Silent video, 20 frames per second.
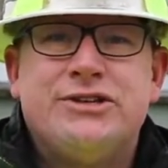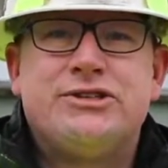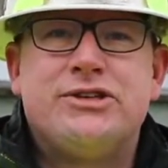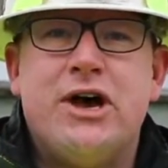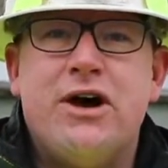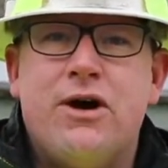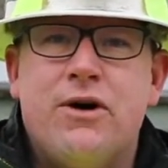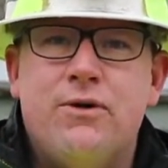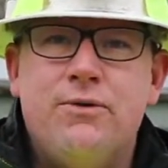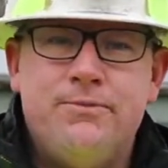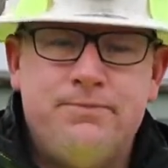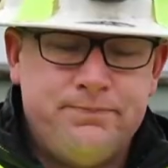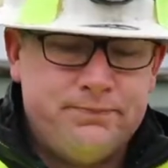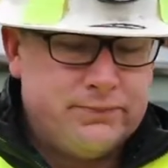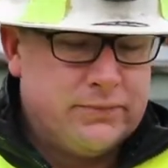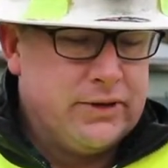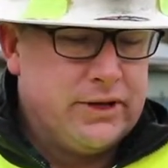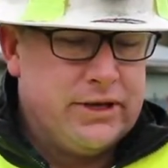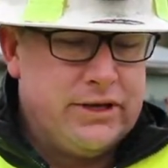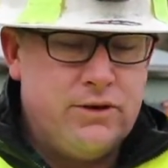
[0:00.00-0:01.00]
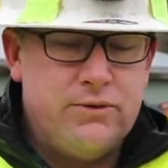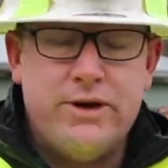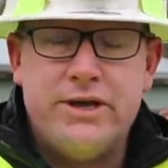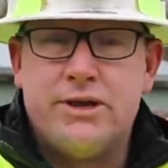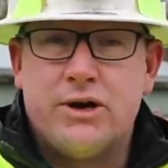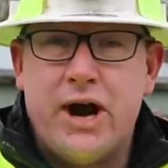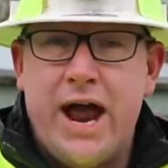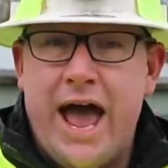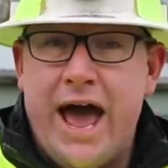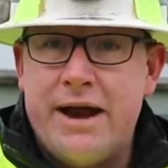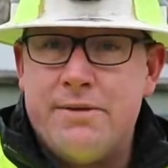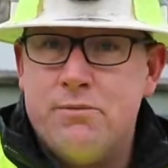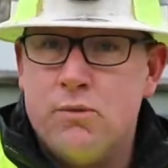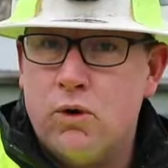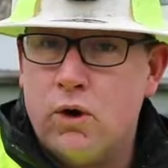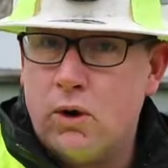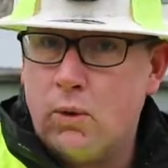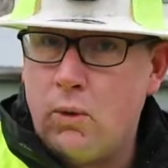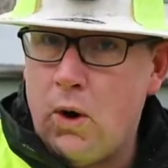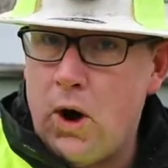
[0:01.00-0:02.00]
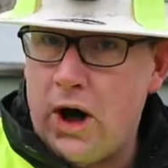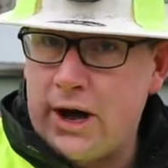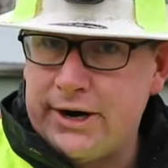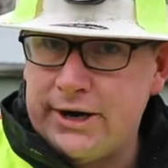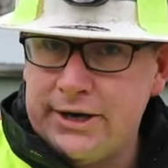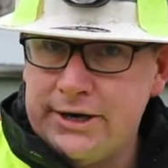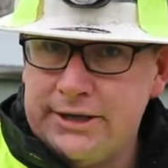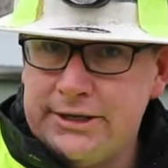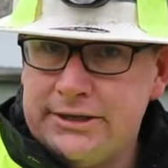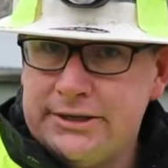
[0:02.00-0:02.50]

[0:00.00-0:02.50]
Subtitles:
So you either add more water,